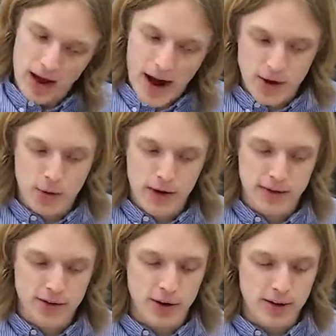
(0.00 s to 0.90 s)
I don't want
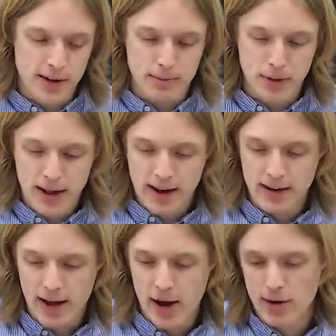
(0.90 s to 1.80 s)
this card to get
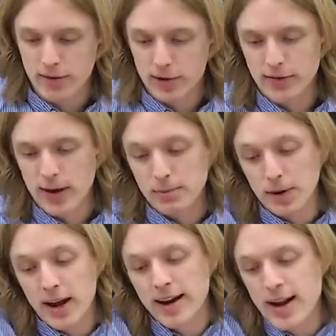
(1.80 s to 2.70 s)
played. However, if I
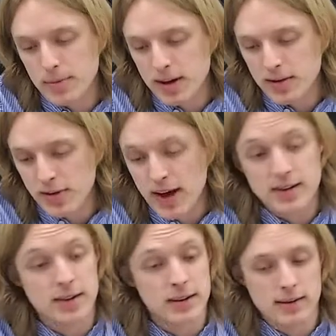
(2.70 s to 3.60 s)
play an enemy
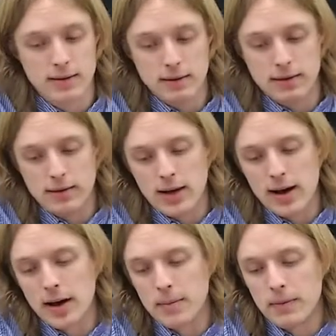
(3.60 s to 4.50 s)
event,
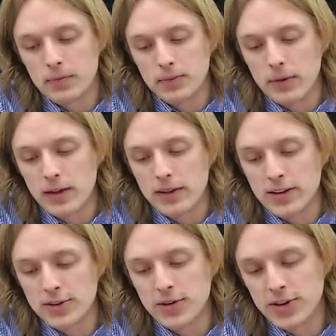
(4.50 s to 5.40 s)

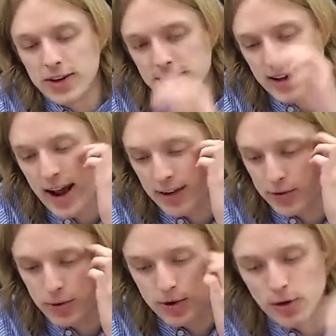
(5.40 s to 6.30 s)
the associated
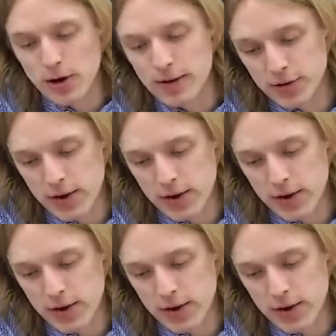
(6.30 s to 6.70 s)
text will go off.